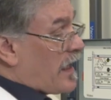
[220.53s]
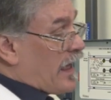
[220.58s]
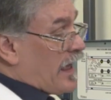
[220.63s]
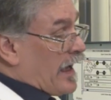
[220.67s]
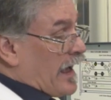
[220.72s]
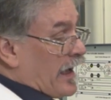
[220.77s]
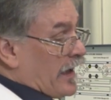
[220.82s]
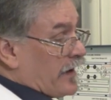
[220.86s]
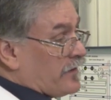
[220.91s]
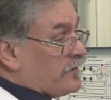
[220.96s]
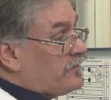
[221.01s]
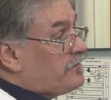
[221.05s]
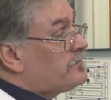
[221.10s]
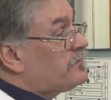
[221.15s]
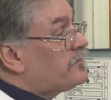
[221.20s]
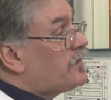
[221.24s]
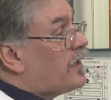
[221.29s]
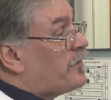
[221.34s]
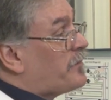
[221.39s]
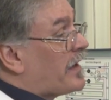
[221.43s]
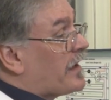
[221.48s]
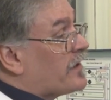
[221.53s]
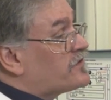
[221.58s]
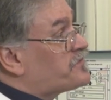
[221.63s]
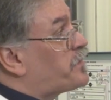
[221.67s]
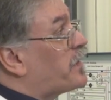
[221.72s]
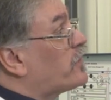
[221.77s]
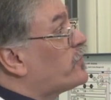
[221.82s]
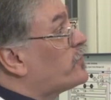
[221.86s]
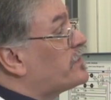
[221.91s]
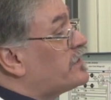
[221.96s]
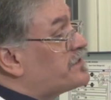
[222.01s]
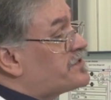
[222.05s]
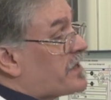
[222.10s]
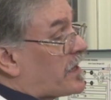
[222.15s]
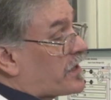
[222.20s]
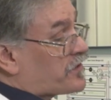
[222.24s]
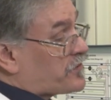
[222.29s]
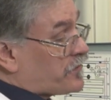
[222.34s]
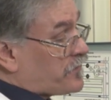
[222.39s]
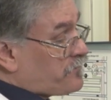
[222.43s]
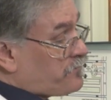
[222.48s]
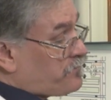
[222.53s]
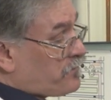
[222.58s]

and a mass spectral detector.